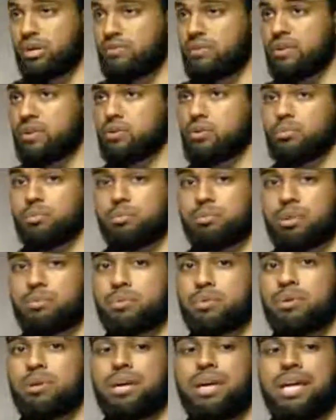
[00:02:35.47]
or even a group of
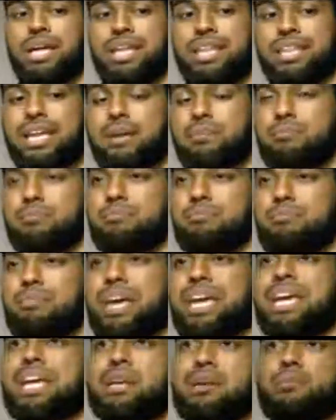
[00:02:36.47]
people that
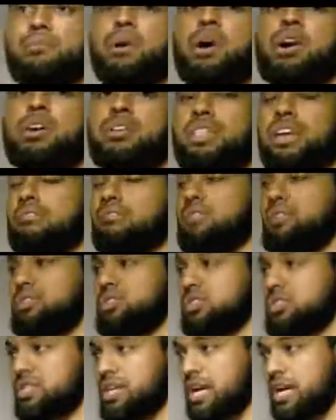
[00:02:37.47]
make it part of that very
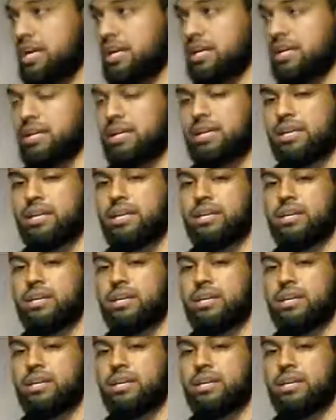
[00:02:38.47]
society.